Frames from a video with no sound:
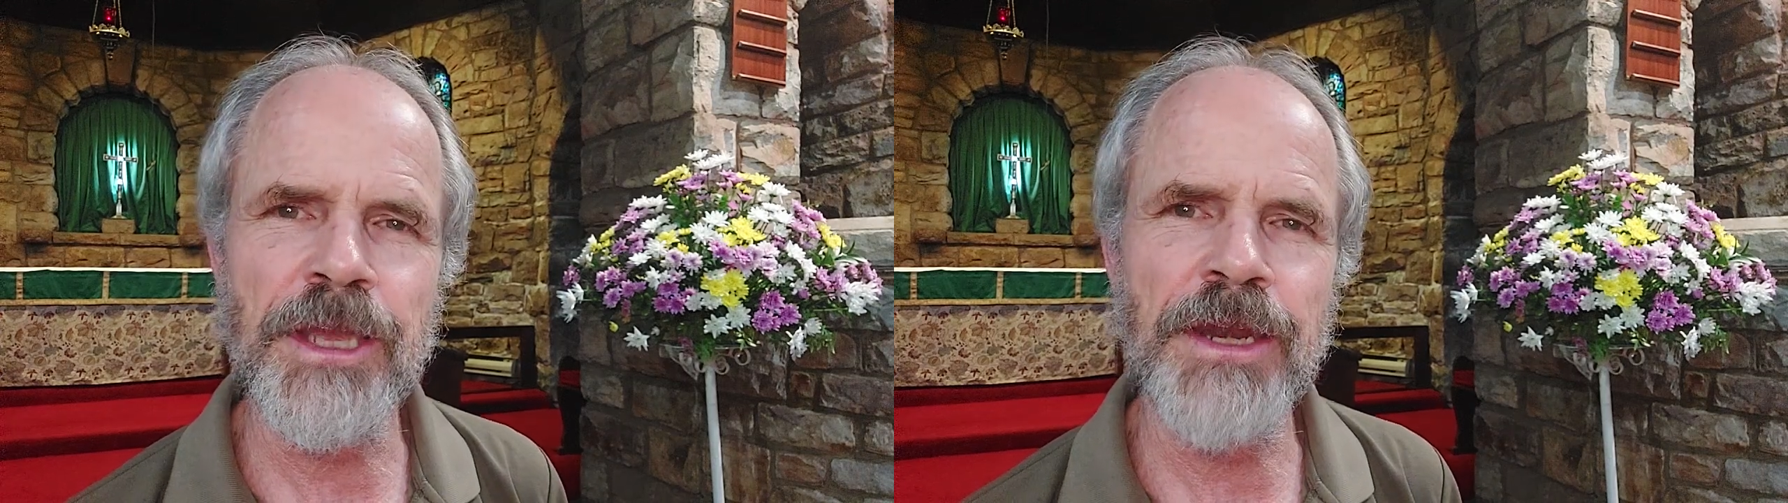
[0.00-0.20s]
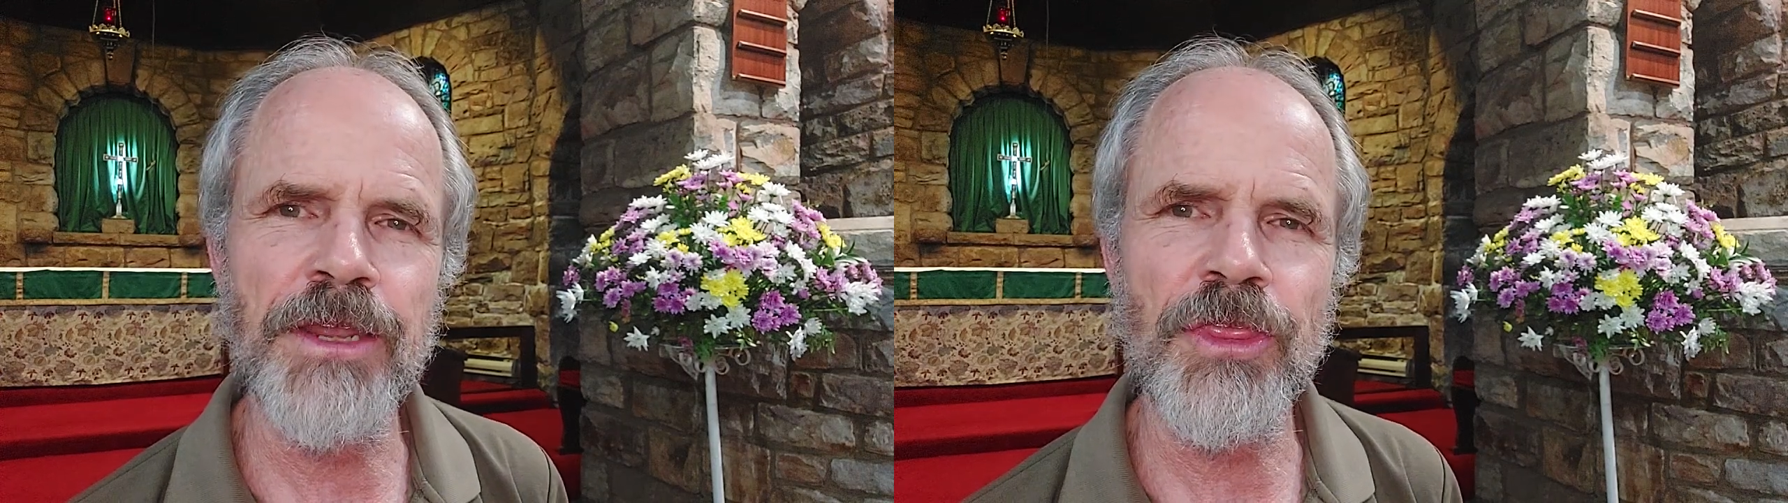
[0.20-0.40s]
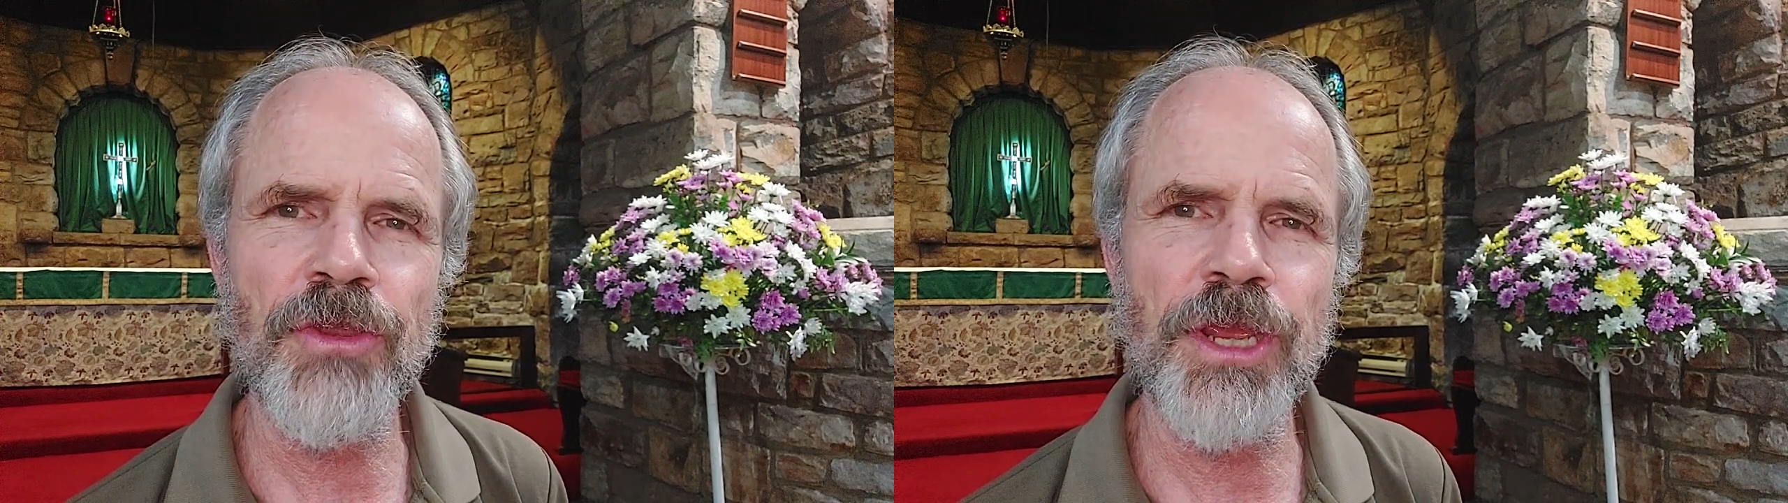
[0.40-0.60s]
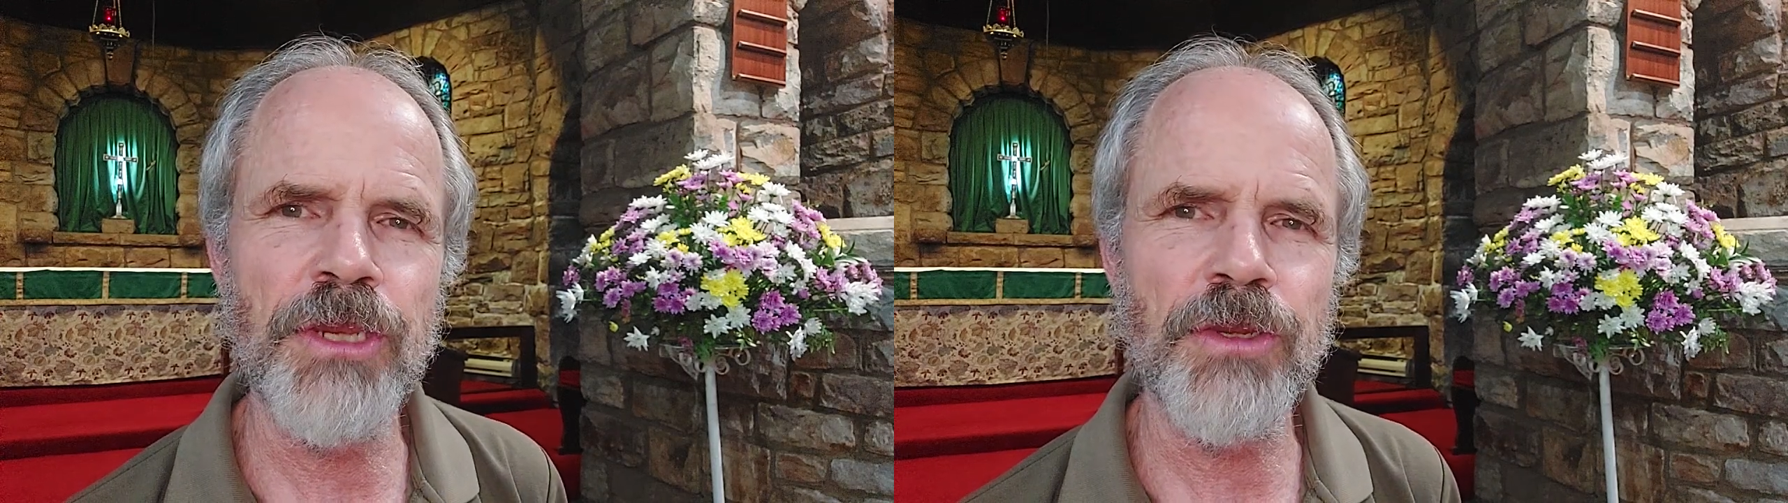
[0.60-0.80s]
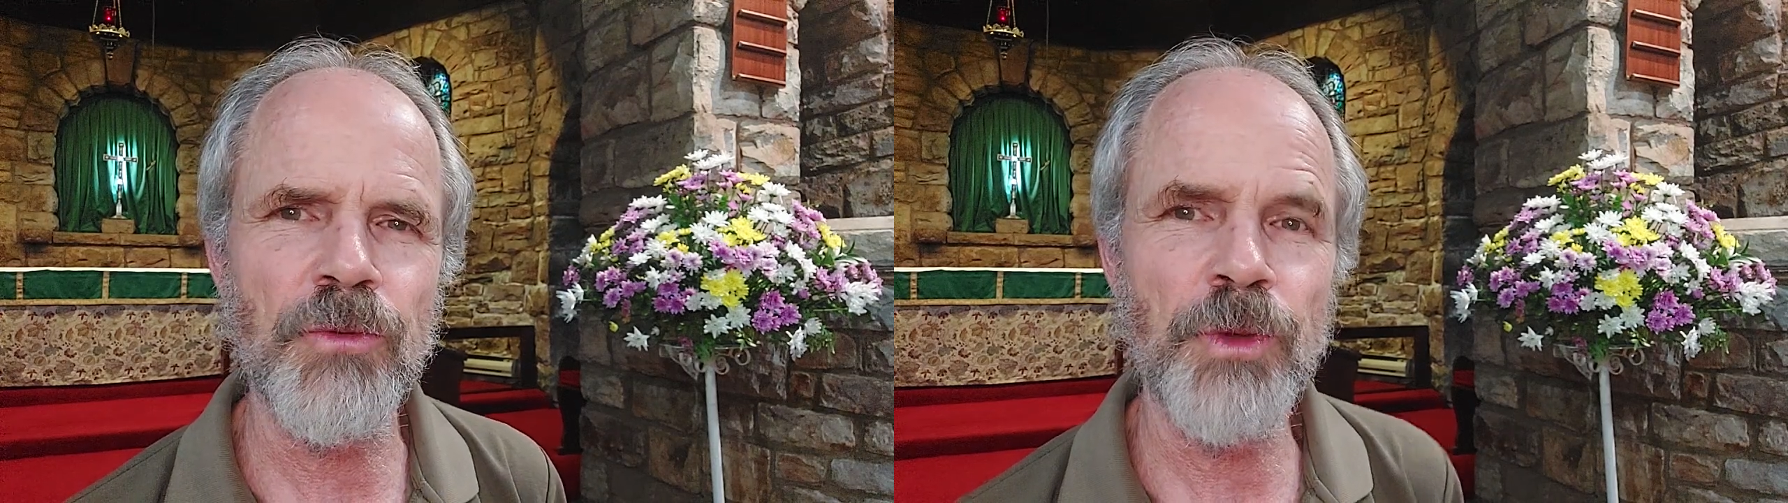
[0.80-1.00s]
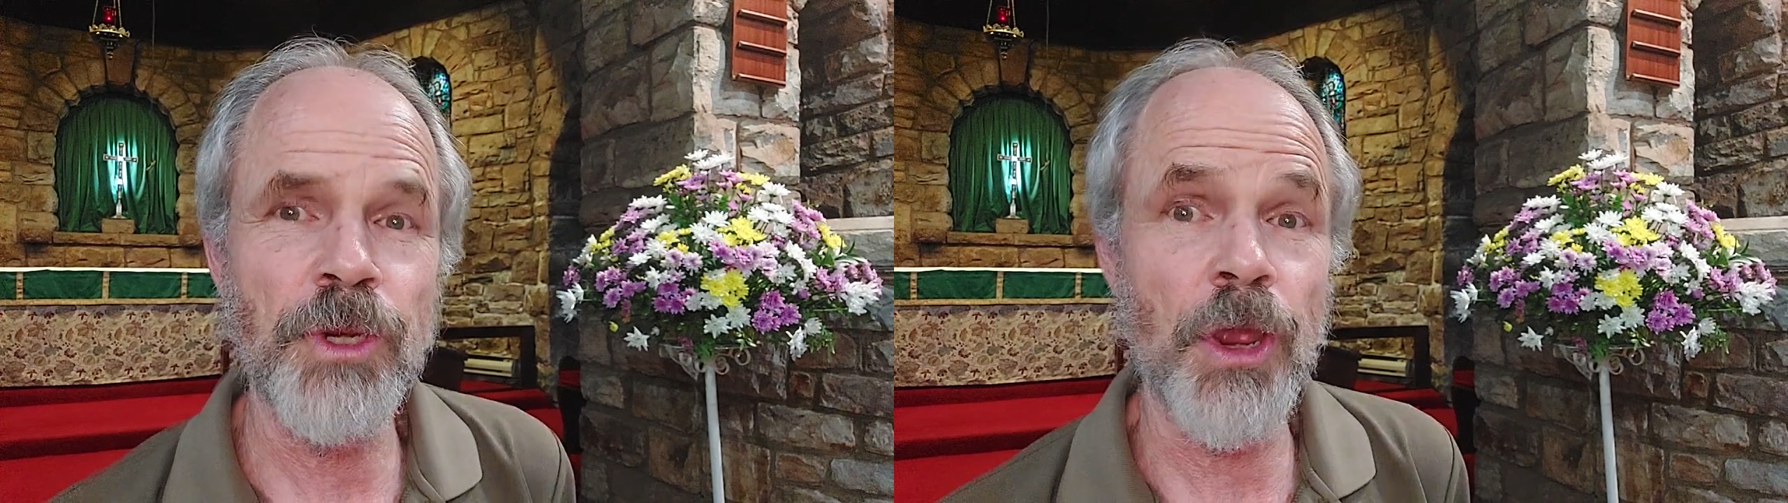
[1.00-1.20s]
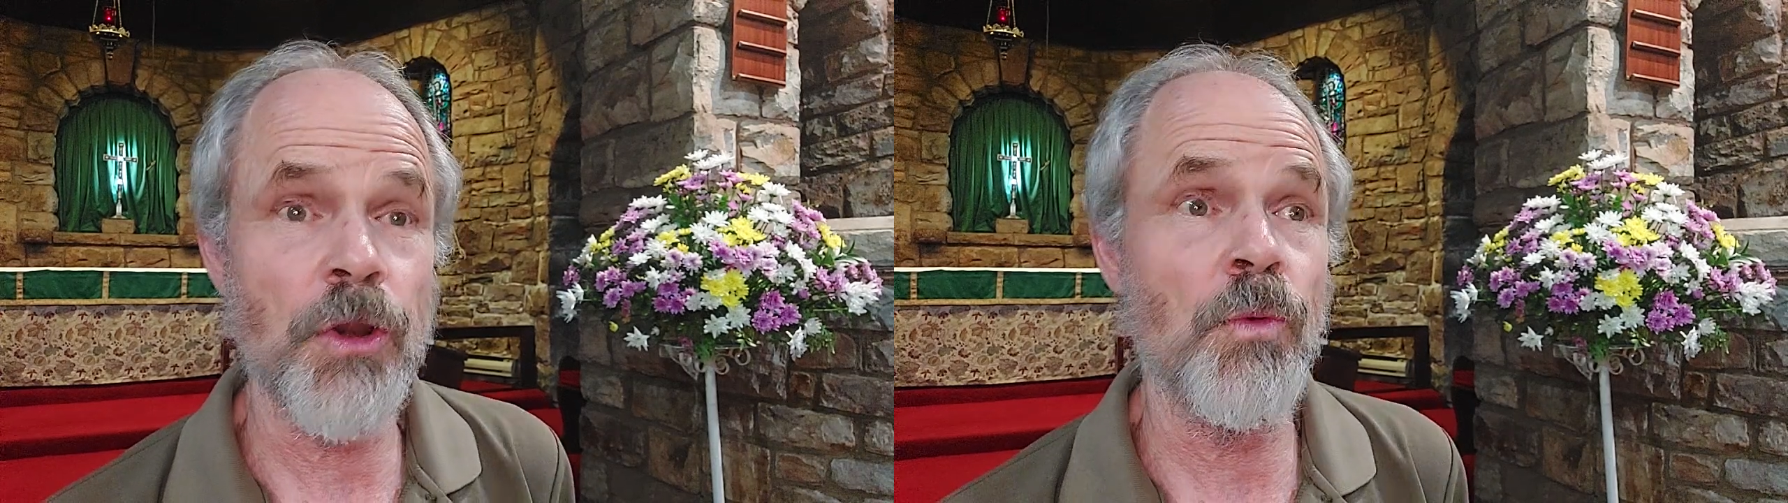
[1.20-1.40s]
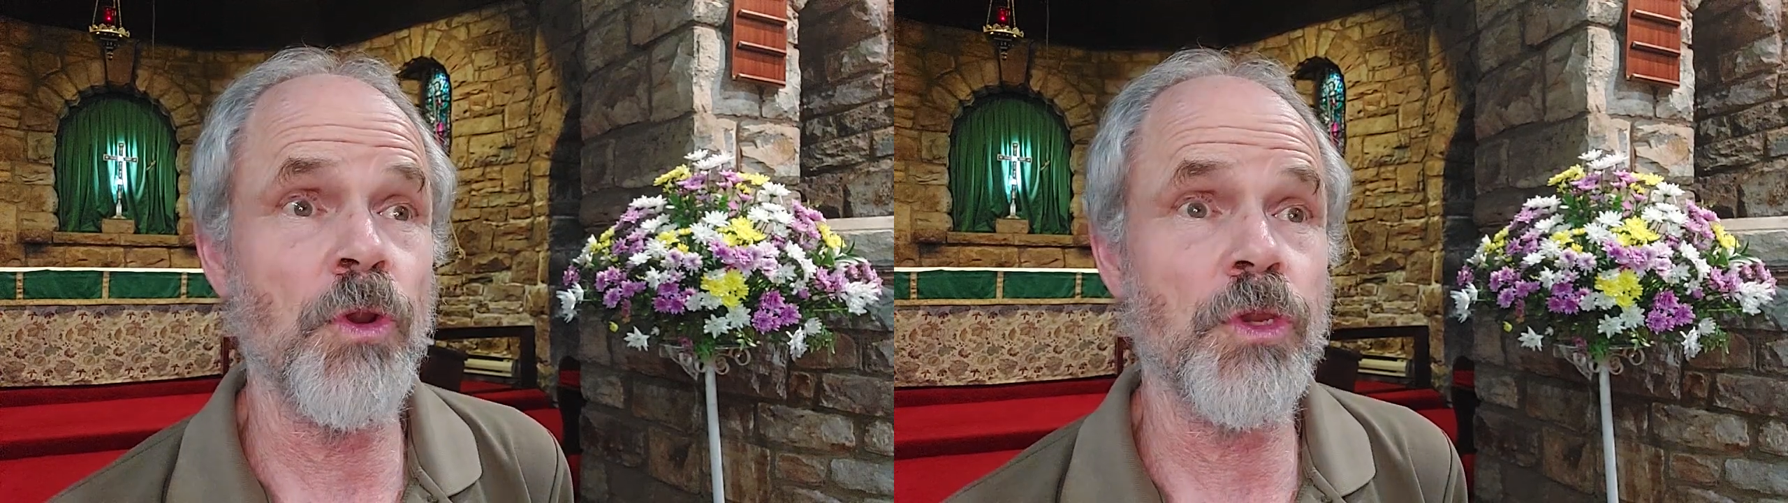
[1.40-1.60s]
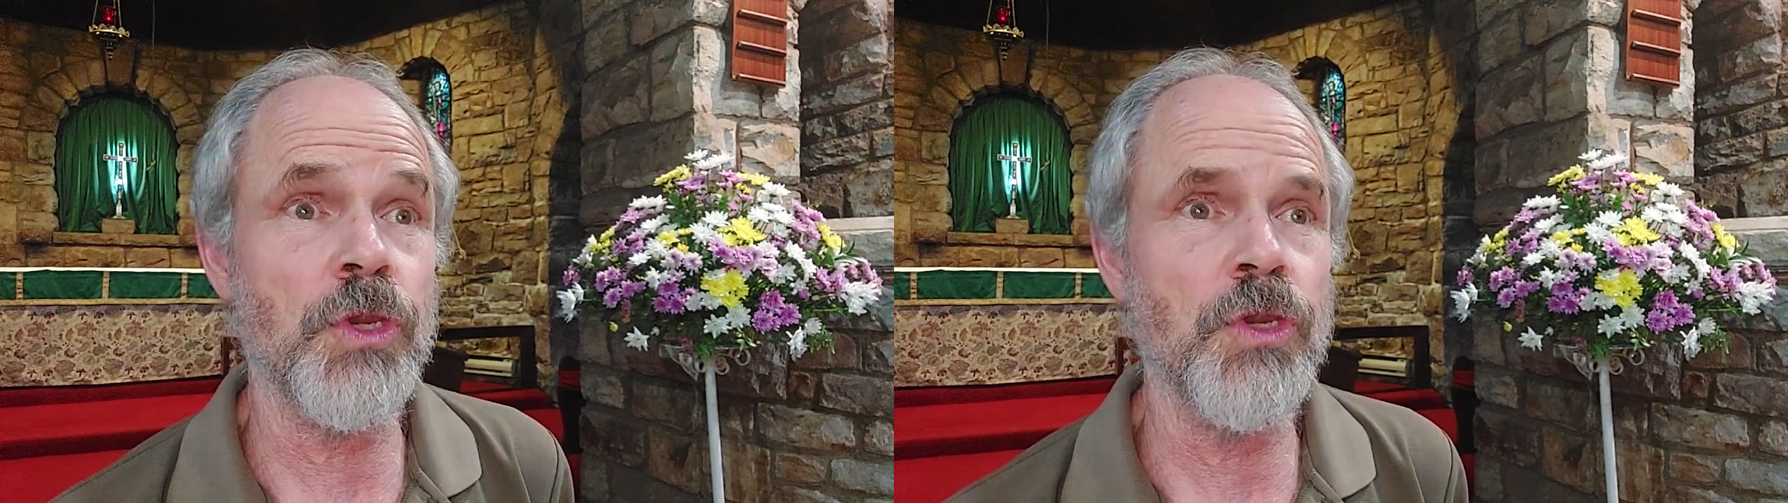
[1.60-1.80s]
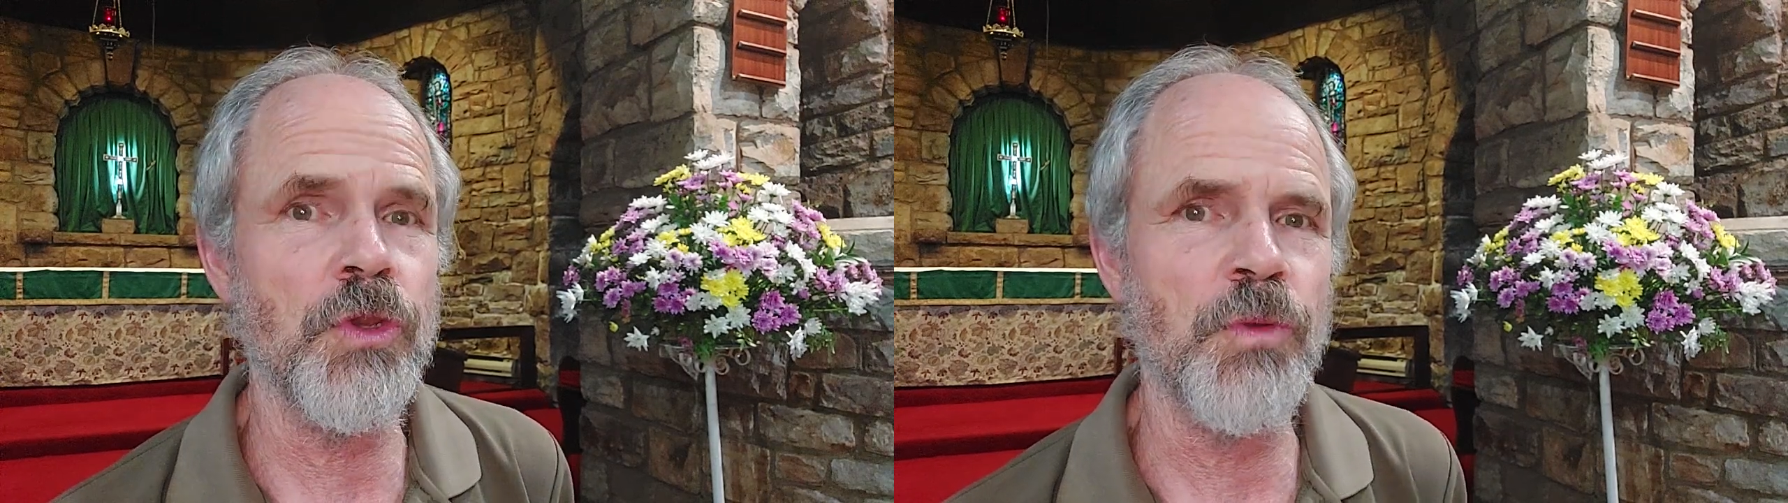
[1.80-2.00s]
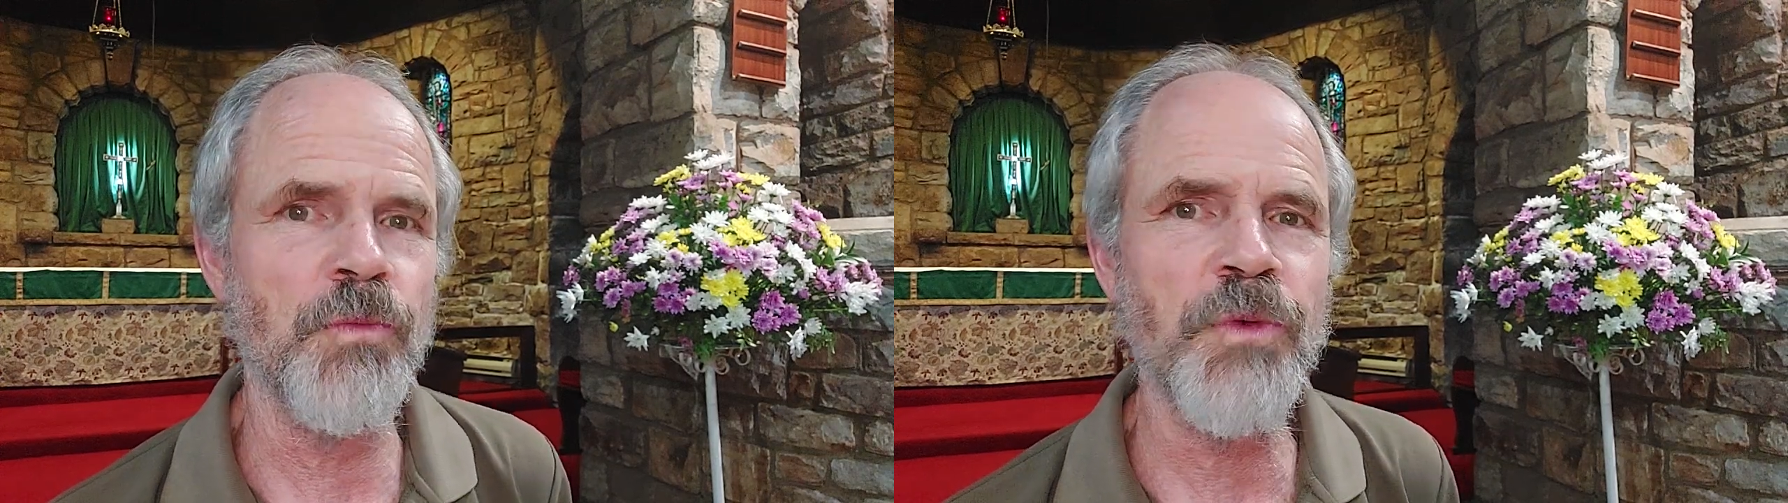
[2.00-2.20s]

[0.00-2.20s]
under threat, we don't know what to do.